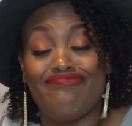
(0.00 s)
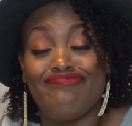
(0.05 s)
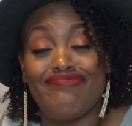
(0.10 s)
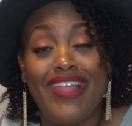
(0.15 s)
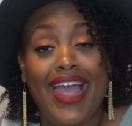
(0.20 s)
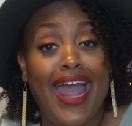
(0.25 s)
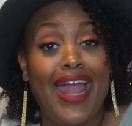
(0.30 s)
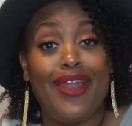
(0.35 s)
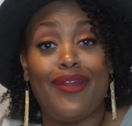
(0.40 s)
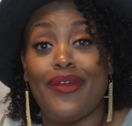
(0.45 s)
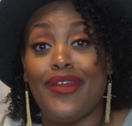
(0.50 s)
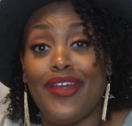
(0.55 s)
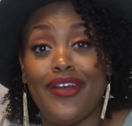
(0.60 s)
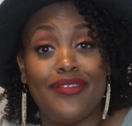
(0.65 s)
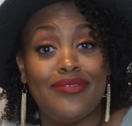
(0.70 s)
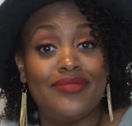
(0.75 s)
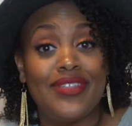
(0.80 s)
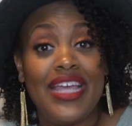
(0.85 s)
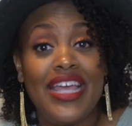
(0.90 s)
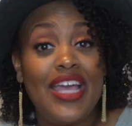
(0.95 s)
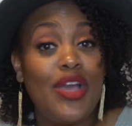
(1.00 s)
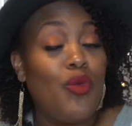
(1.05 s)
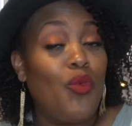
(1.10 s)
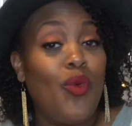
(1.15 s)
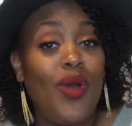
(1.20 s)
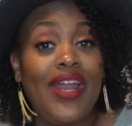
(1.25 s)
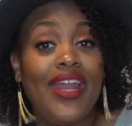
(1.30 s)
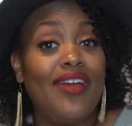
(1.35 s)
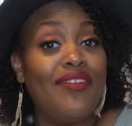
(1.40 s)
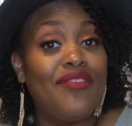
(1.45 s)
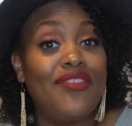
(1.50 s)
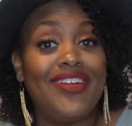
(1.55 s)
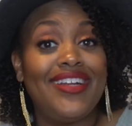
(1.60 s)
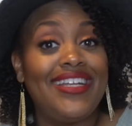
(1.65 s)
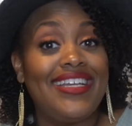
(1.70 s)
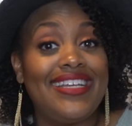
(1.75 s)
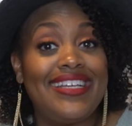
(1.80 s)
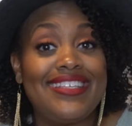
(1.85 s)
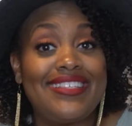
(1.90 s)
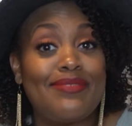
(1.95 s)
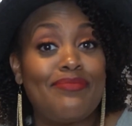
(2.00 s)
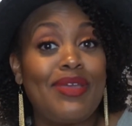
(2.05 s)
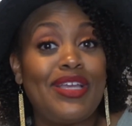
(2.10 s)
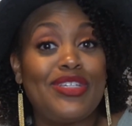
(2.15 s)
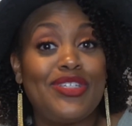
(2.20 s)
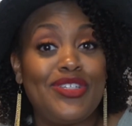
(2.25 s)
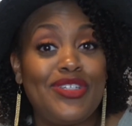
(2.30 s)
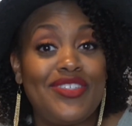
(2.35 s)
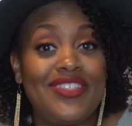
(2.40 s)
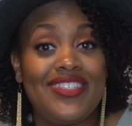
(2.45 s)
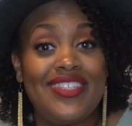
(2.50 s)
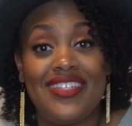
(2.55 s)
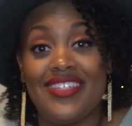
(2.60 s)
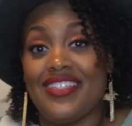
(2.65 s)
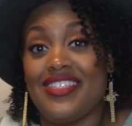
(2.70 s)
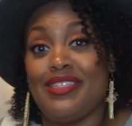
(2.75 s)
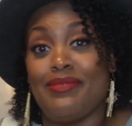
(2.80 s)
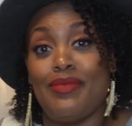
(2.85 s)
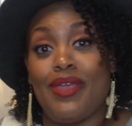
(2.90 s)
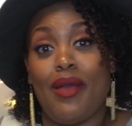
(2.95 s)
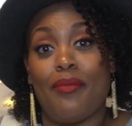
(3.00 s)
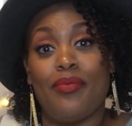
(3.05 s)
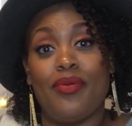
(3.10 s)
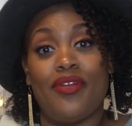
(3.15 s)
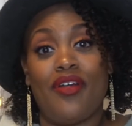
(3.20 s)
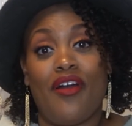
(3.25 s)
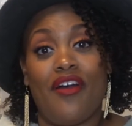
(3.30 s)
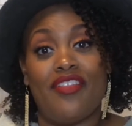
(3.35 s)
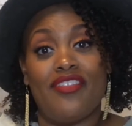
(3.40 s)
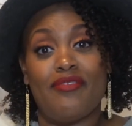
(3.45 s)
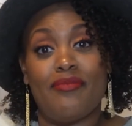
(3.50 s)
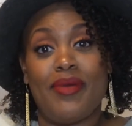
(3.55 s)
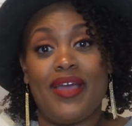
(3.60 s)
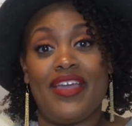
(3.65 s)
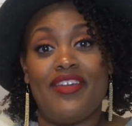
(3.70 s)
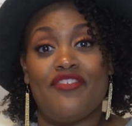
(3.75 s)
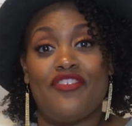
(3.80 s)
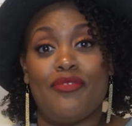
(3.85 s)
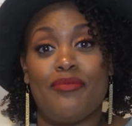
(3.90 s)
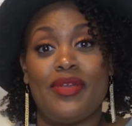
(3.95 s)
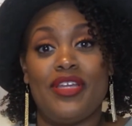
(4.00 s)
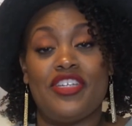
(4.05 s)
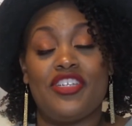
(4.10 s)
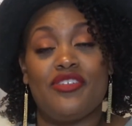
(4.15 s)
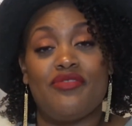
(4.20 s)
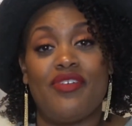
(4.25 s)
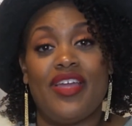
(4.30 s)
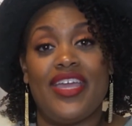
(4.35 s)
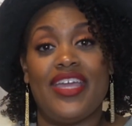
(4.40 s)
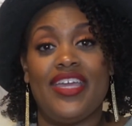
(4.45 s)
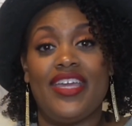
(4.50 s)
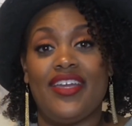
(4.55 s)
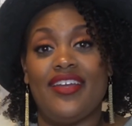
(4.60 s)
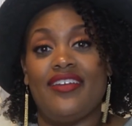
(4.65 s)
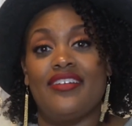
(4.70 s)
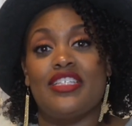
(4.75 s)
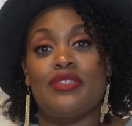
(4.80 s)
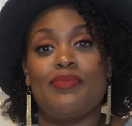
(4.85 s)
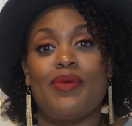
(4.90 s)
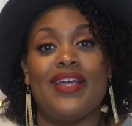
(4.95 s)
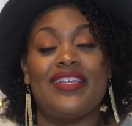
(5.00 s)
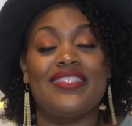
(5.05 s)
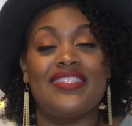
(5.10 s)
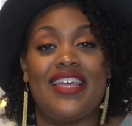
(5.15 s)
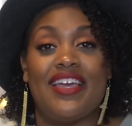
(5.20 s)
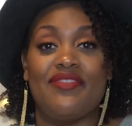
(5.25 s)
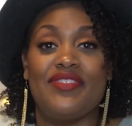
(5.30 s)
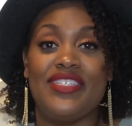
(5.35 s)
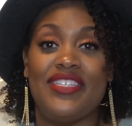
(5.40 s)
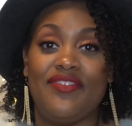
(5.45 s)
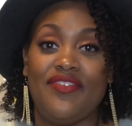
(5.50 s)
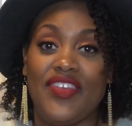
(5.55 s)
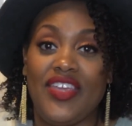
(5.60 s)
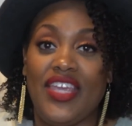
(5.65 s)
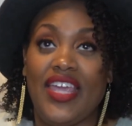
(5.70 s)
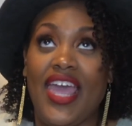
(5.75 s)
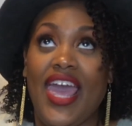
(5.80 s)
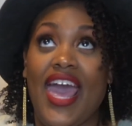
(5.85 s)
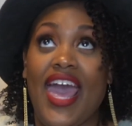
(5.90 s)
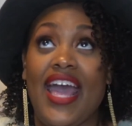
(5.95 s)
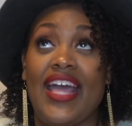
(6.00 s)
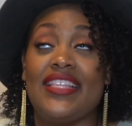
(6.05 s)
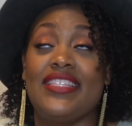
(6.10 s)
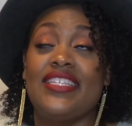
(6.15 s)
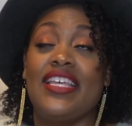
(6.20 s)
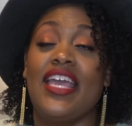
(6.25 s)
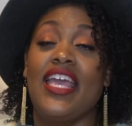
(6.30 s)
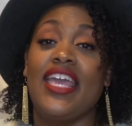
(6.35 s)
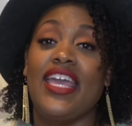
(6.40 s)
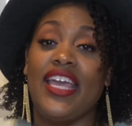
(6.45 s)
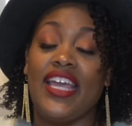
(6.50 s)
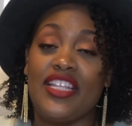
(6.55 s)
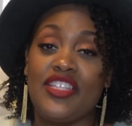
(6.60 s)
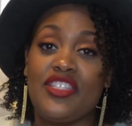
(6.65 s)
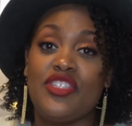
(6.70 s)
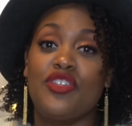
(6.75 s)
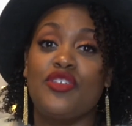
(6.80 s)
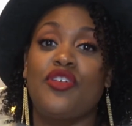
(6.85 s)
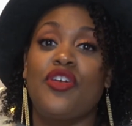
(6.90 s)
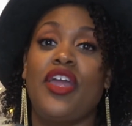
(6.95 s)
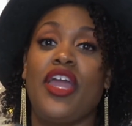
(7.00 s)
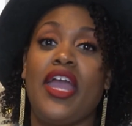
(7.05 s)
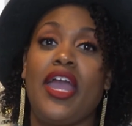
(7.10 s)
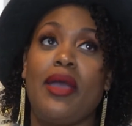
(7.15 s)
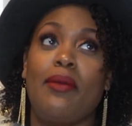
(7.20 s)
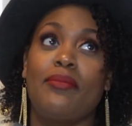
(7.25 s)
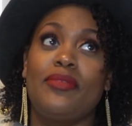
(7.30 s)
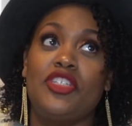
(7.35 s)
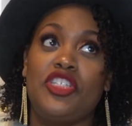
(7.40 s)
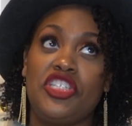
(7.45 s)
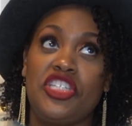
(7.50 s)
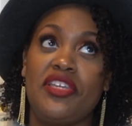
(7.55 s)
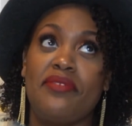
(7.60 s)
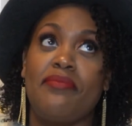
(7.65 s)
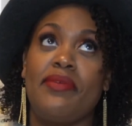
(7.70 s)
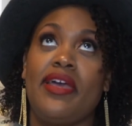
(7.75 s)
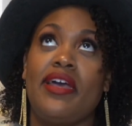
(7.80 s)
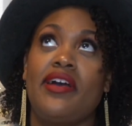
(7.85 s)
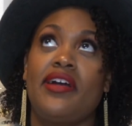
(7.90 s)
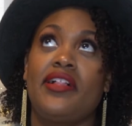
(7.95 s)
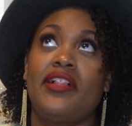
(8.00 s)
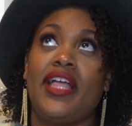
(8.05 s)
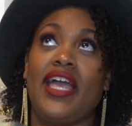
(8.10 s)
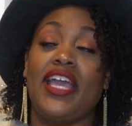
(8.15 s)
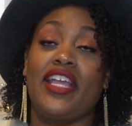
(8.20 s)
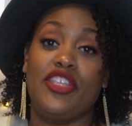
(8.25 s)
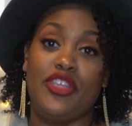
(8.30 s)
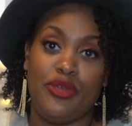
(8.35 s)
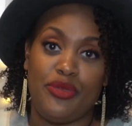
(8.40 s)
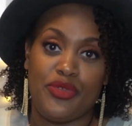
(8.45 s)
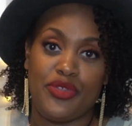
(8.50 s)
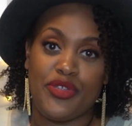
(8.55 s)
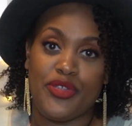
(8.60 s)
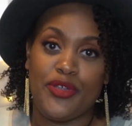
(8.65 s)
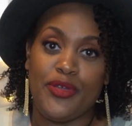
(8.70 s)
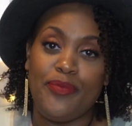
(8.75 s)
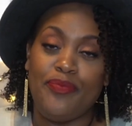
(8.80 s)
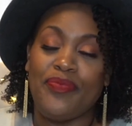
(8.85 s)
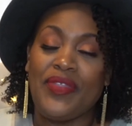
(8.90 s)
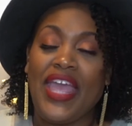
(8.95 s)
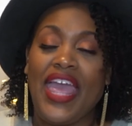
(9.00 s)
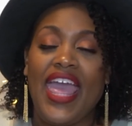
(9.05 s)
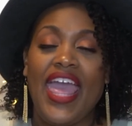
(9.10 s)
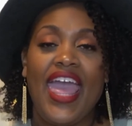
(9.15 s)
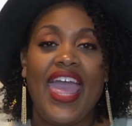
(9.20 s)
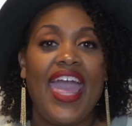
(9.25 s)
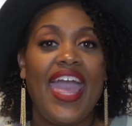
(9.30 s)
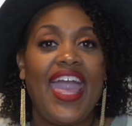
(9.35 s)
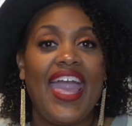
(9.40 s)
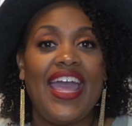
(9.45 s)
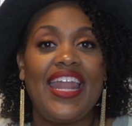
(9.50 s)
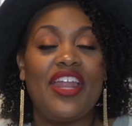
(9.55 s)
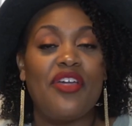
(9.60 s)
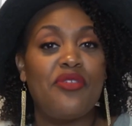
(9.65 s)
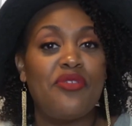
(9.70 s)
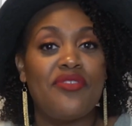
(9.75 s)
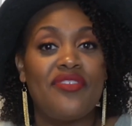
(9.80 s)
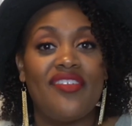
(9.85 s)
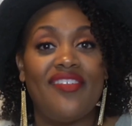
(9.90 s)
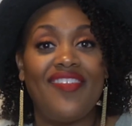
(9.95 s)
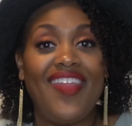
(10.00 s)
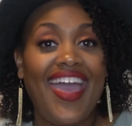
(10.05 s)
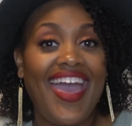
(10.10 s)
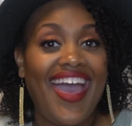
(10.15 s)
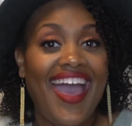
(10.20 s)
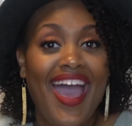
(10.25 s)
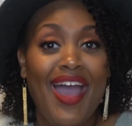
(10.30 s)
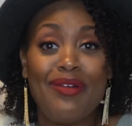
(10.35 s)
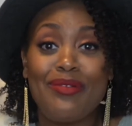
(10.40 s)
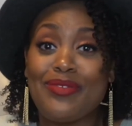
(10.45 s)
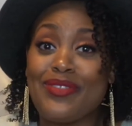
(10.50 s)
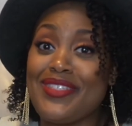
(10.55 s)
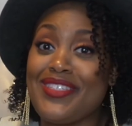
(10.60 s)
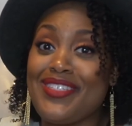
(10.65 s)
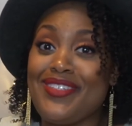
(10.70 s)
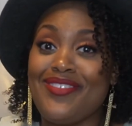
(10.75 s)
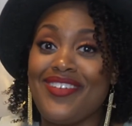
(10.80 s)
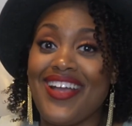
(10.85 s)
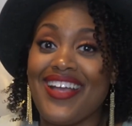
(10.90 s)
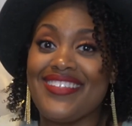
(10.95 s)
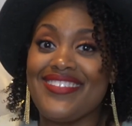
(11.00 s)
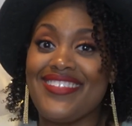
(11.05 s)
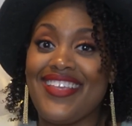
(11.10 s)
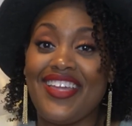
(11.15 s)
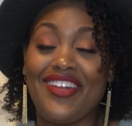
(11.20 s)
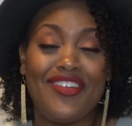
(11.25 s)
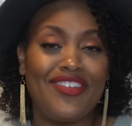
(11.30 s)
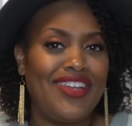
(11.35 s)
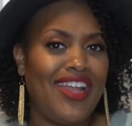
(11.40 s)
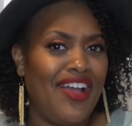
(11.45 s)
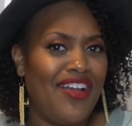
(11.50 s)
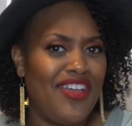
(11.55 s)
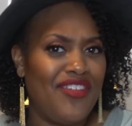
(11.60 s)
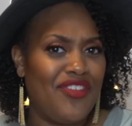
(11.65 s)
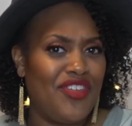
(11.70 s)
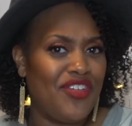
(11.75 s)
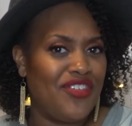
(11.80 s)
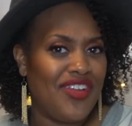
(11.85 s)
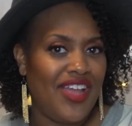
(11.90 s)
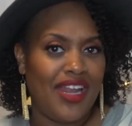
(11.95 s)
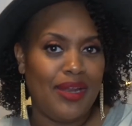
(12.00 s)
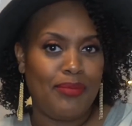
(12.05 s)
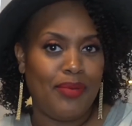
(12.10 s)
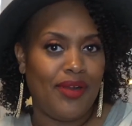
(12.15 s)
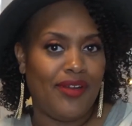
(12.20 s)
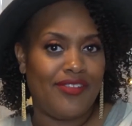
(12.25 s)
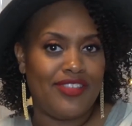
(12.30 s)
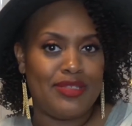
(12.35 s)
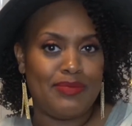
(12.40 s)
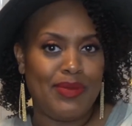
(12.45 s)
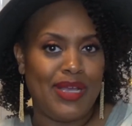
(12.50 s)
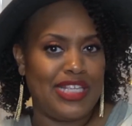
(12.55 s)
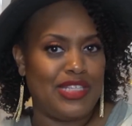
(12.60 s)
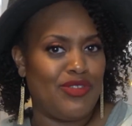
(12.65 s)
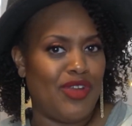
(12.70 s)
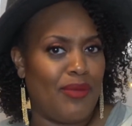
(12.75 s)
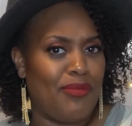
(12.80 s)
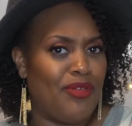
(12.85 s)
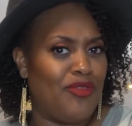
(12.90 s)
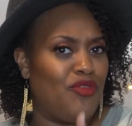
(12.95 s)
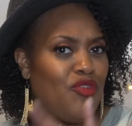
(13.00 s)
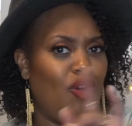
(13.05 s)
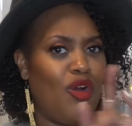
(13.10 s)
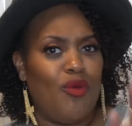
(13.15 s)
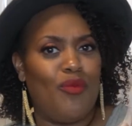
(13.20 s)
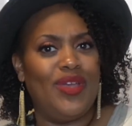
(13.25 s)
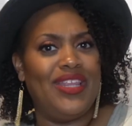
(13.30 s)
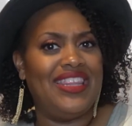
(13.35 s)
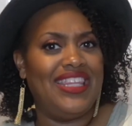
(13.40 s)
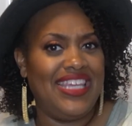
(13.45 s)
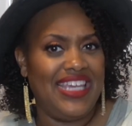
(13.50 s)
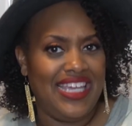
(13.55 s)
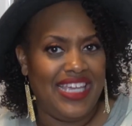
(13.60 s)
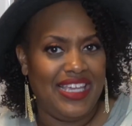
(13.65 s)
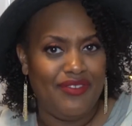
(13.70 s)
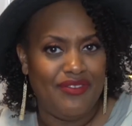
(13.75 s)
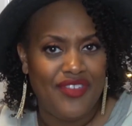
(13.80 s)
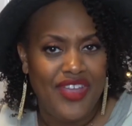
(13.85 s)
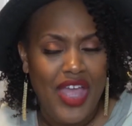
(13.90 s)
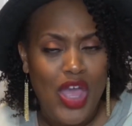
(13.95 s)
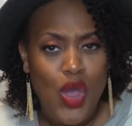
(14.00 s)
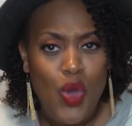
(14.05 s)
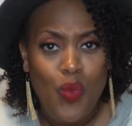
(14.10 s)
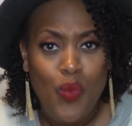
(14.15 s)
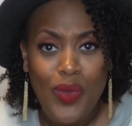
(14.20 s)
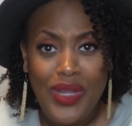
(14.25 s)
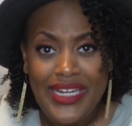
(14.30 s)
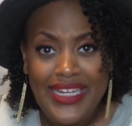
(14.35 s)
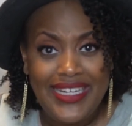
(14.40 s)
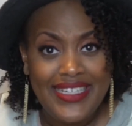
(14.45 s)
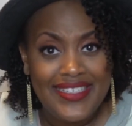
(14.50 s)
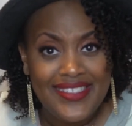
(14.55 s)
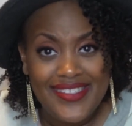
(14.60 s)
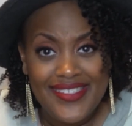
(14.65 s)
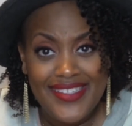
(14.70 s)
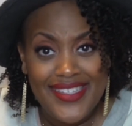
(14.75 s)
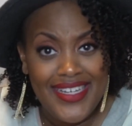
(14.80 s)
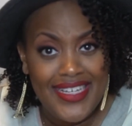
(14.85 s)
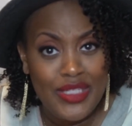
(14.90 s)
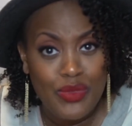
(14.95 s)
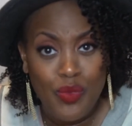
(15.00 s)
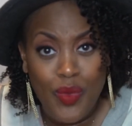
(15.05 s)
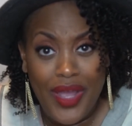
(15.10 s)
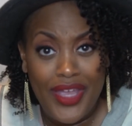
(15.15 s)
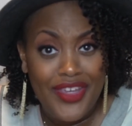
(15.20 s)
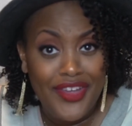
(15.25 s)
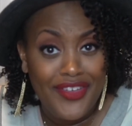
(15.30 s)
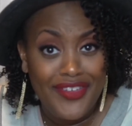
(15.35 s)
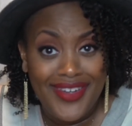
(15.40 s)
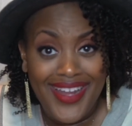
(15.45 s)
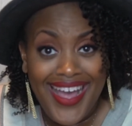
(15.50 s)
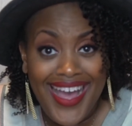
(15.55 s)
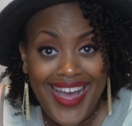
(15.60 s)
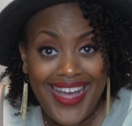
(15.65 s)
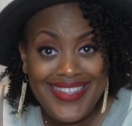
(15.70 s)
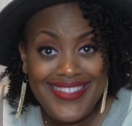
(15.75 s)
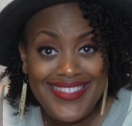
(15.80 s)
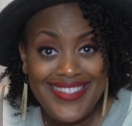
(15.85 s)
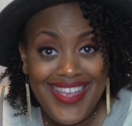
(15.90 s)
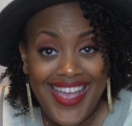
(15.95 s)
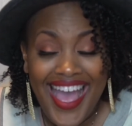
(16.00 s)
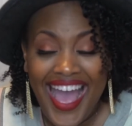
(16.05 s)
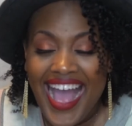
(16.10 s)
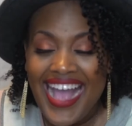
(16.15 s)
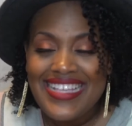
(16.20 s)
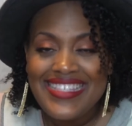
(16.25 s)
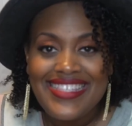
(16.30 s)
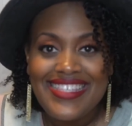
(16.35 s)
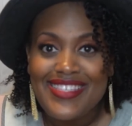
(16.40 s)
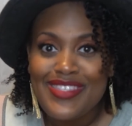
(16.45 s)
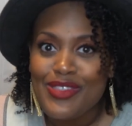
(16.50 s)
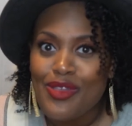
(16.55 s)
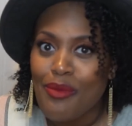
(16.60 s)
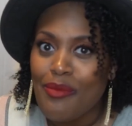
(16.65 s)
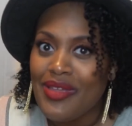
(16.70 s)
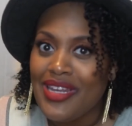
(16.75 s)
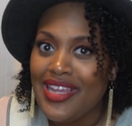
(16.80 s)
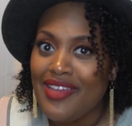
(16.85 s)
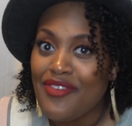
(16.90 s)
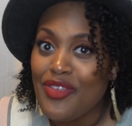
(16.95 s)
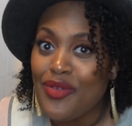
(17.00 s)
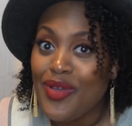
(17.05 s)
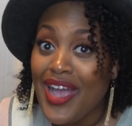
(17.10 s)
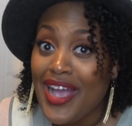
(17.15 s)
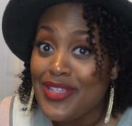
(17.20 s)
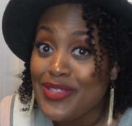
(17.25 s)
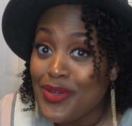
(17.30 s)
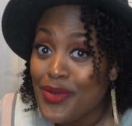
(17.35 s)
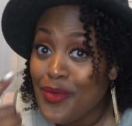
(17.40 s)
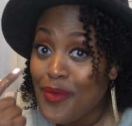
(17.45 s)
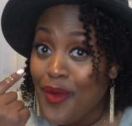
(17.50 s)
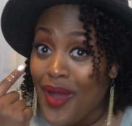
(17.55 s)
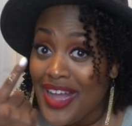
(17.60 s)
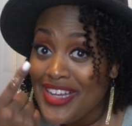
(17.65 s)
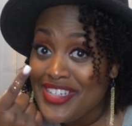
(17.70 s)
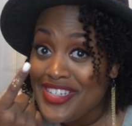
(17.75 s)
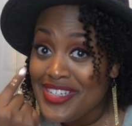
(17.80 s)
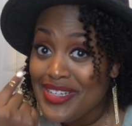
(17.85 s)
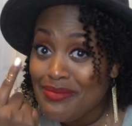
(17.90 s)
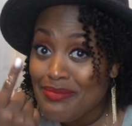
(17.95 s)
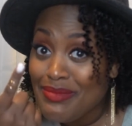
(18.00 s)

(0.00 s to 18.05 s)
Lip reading: I don't know, whatever it is, make sure you send it to me. I'll put all of my information right here, Spice Life TV, at Instagram, Gmail, and YouTube. And other than that, I will see you guys later. Now, if you're not a part of the Spice Rack, before we leave, we need to discuss why you're not. I see so many of you guys are watching